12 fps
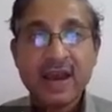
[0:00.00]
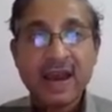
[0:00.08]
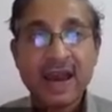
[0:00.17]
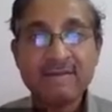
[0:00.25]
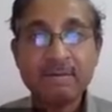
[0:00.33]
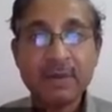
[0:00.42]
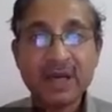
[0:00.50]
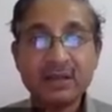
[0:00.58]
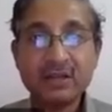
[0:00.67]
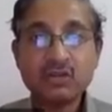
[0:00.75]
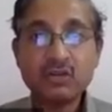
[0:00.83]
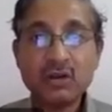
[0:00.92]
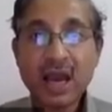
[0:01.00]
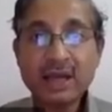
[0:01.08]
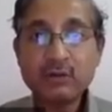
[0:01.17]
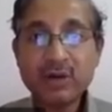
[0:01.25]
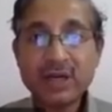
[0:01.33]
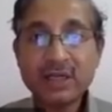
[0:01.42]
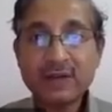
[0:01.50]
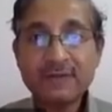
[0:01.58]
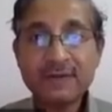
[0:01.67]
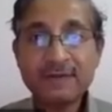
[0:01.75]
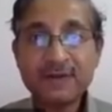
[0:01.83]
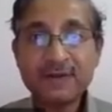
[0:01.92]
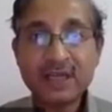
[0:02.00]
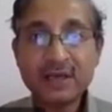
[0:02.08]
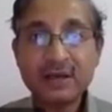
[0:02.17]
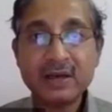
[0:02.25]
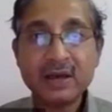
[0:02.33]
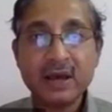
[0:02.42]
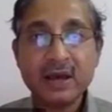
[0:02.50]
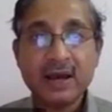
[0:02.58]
have been the July 2015